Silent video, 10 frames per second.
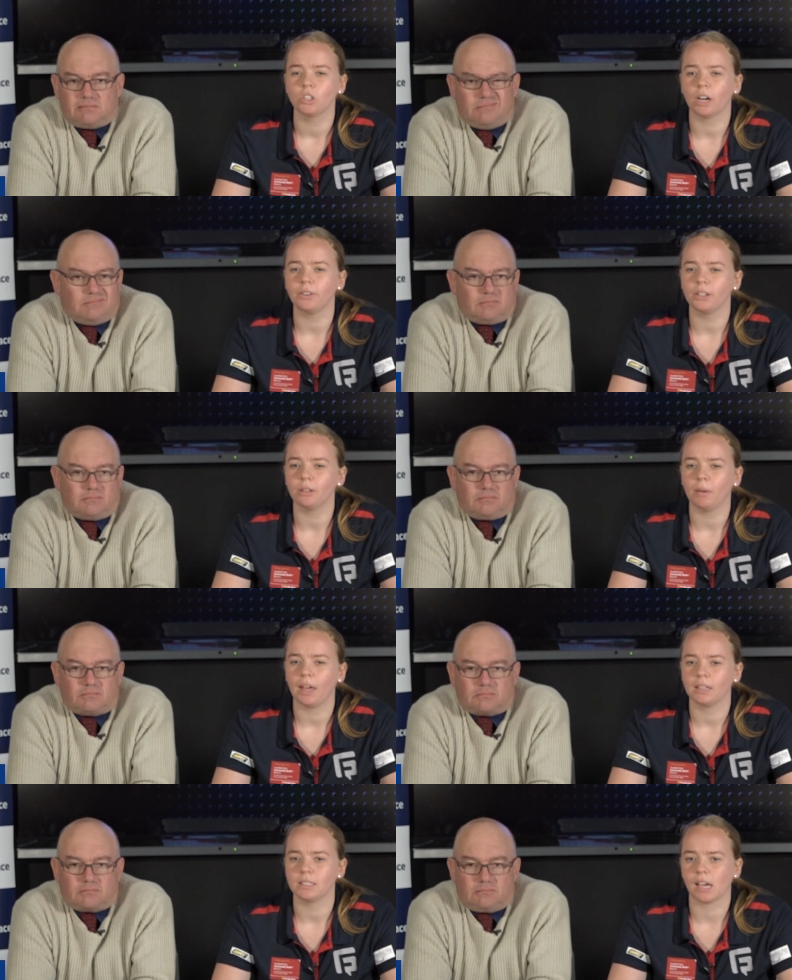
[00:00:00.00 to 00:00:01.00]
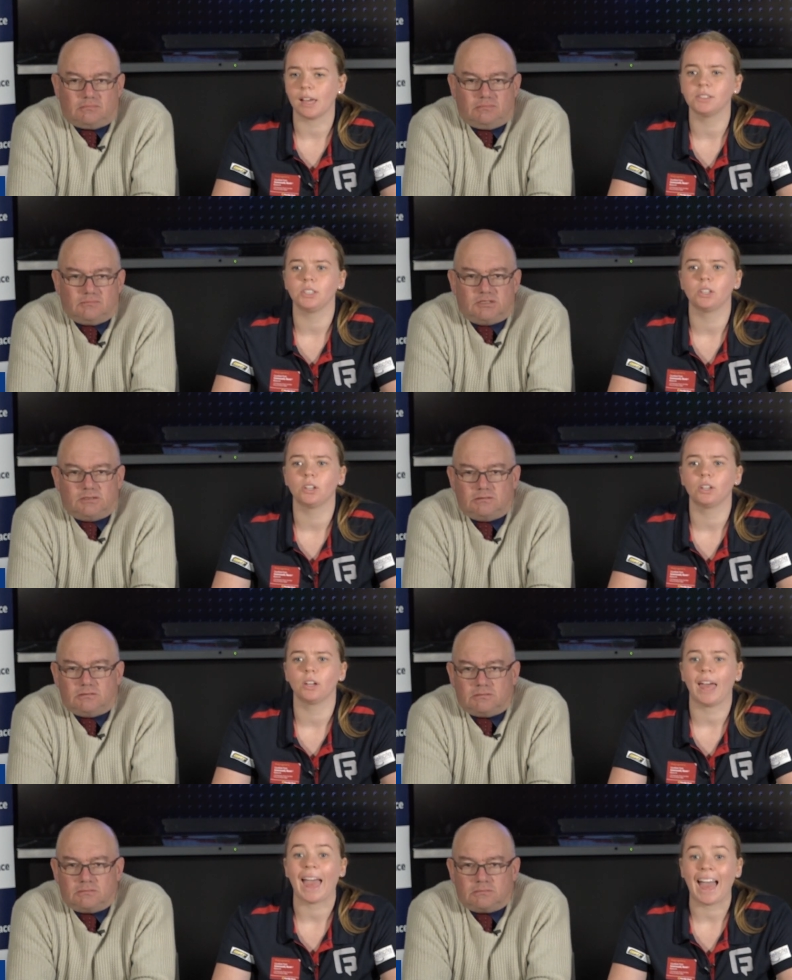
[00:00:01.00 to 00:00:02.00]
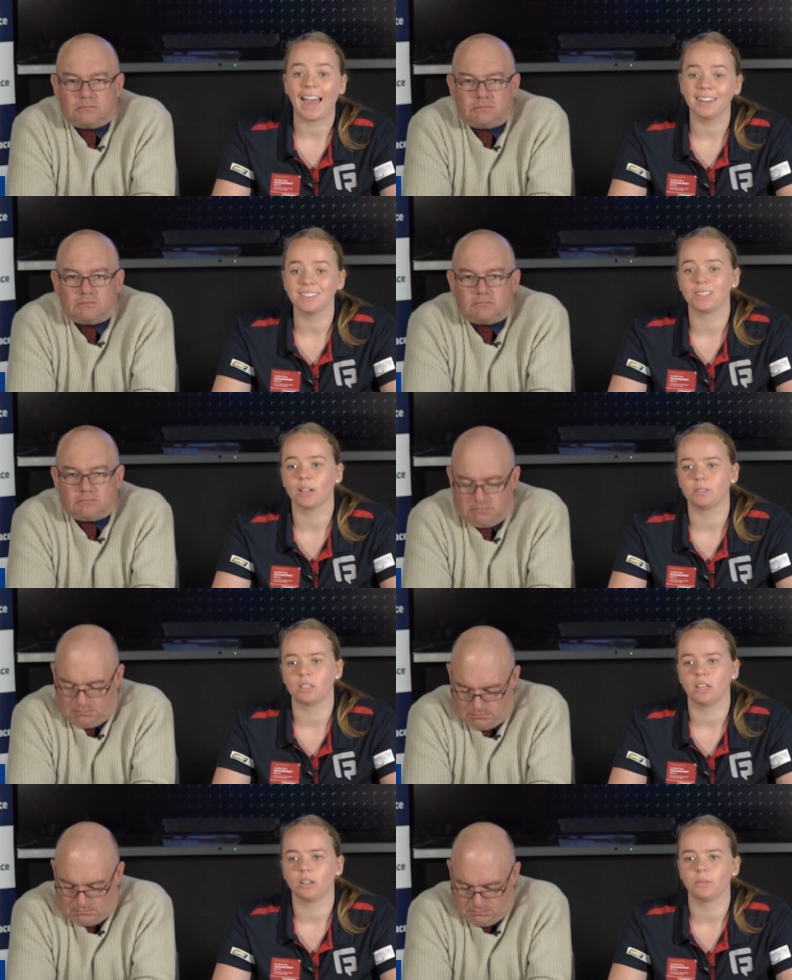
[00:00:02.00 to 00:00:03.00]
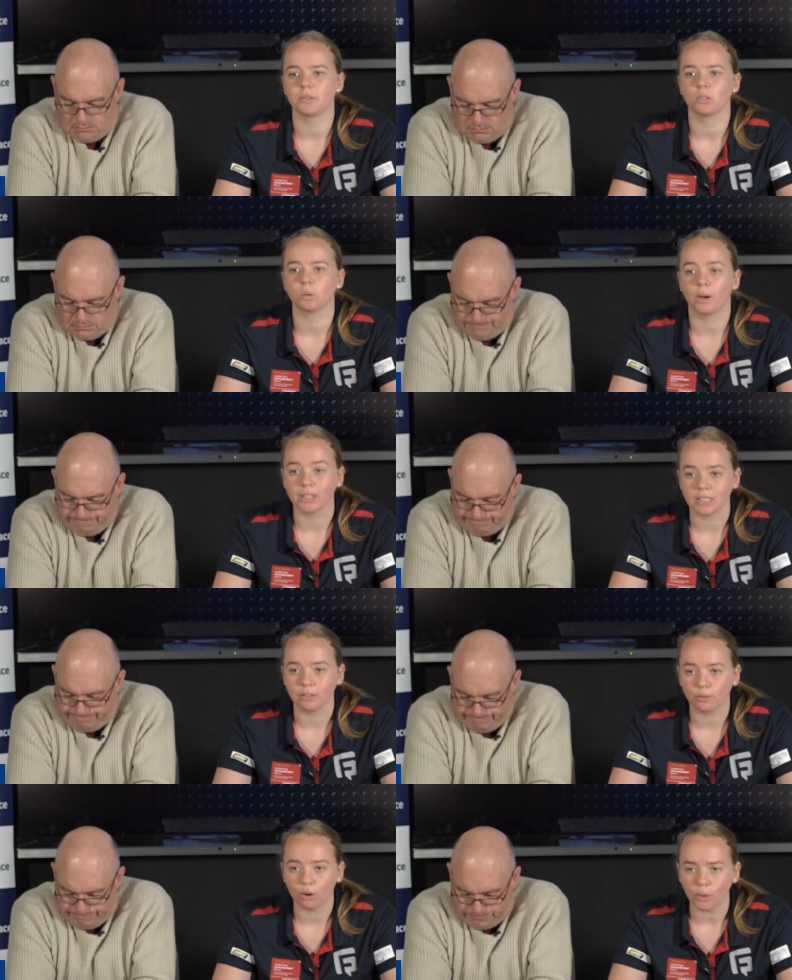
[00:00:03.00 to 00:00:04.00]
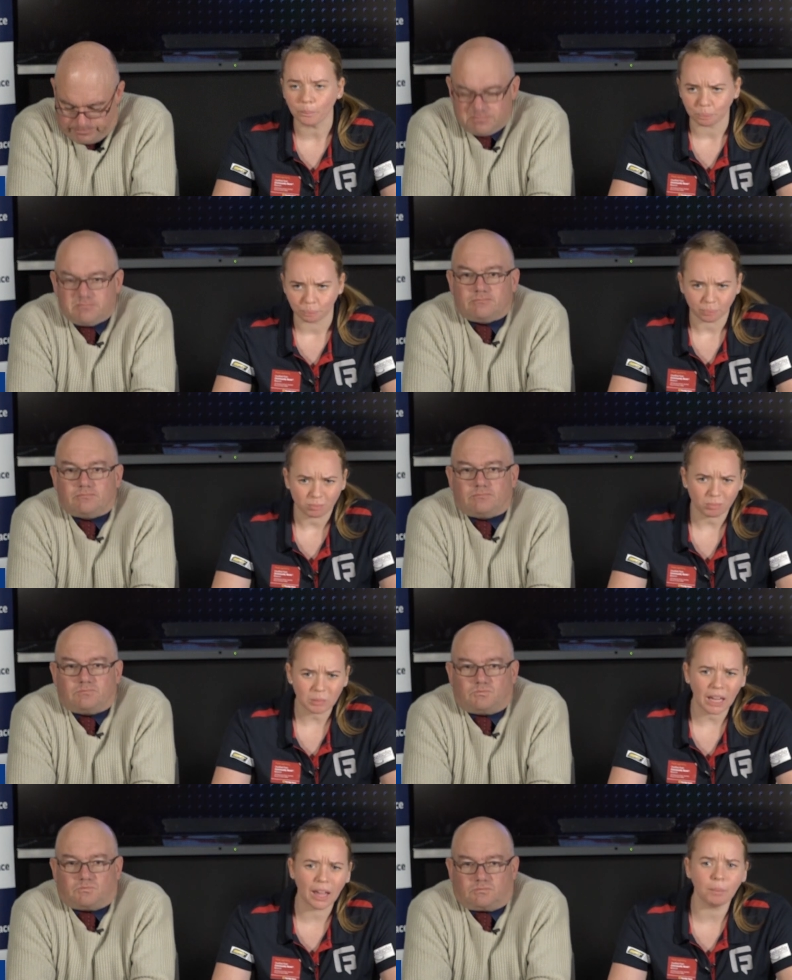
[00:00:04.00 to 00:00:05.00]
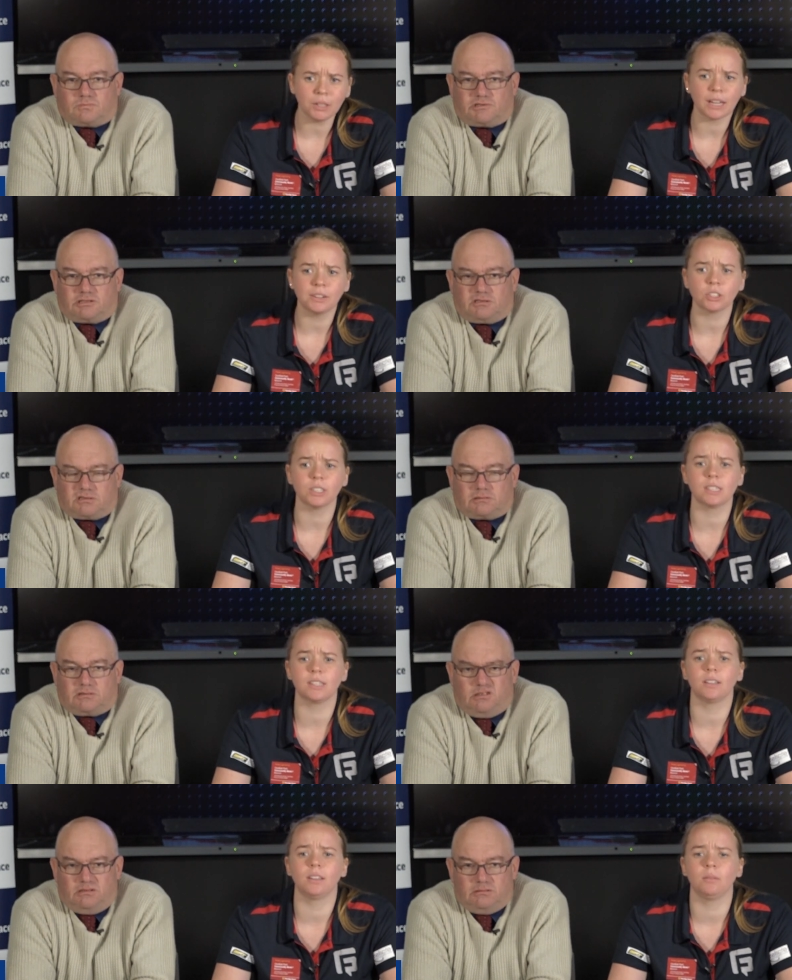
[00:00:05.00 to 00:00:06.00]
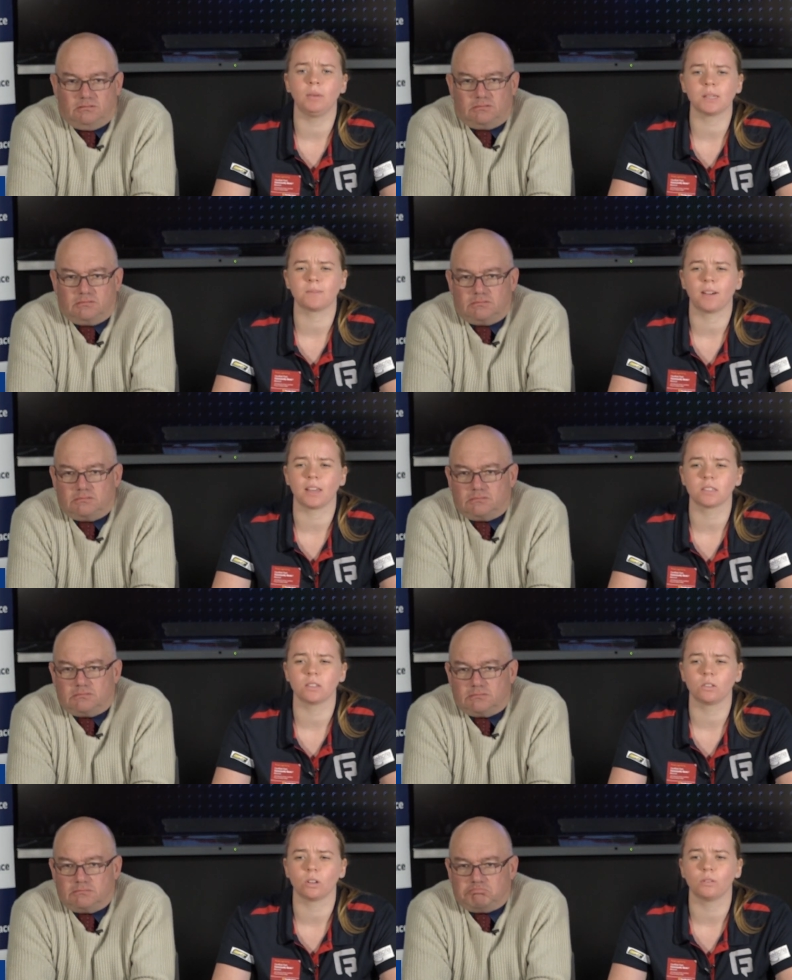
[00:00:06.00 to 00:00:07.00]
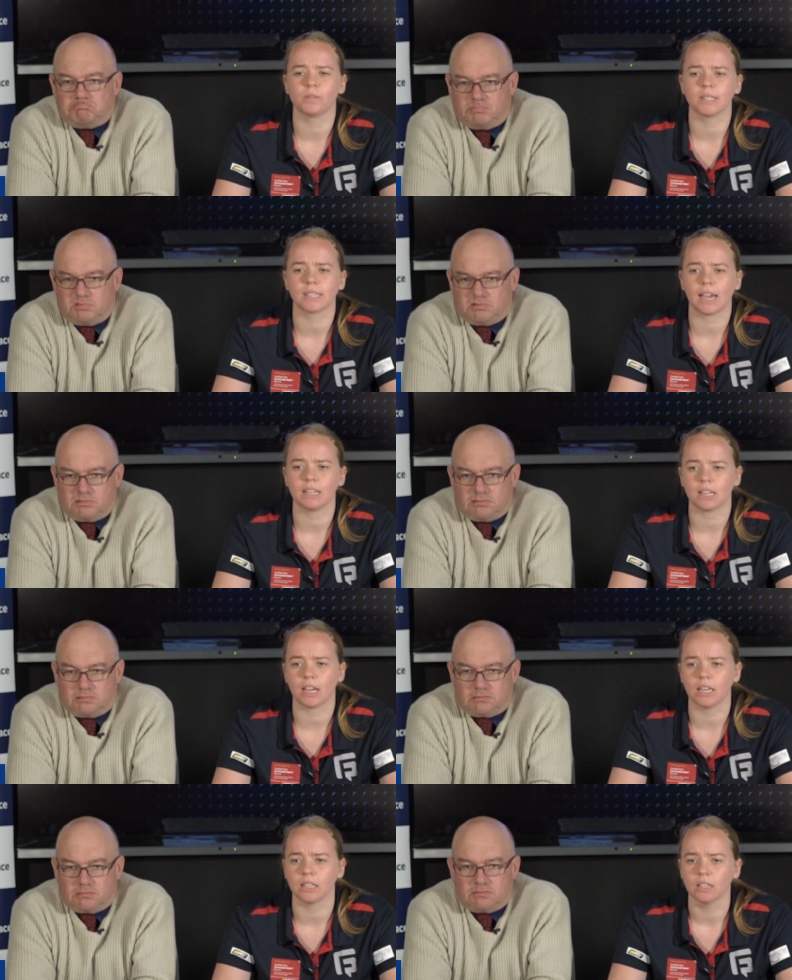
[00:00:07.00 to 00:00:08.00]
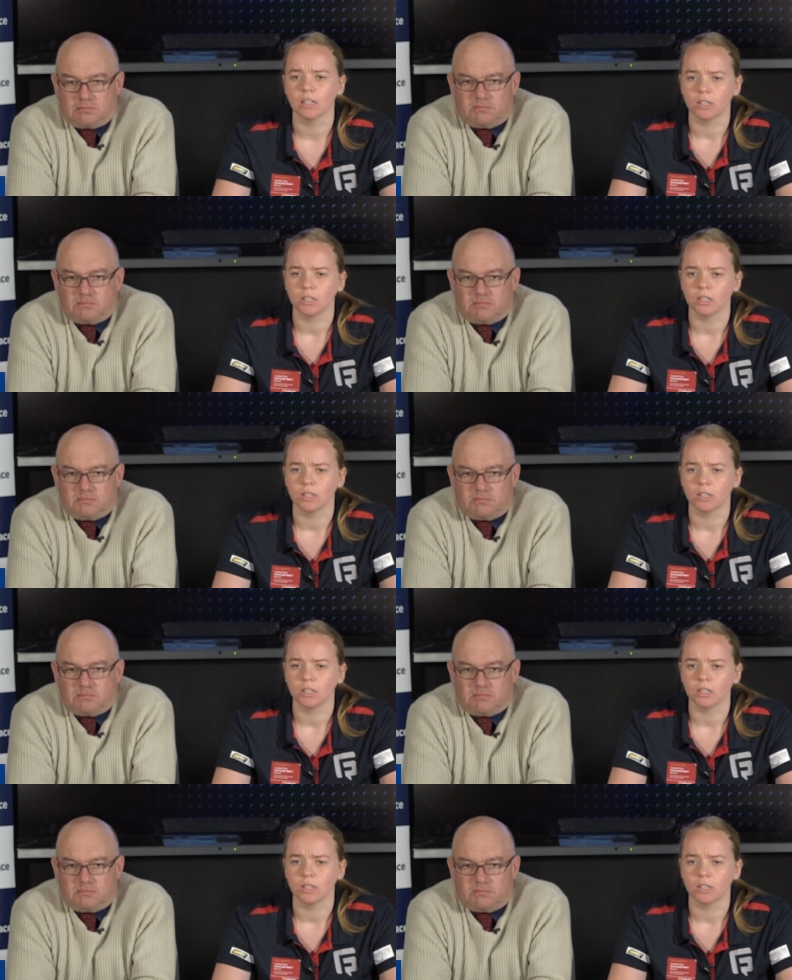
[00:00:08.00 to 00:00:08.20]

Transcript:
Speaker 1: Cheltenham and Dandenong and Doveton Eagles 24 and potentially still in the mix Frankston Dolphins 18.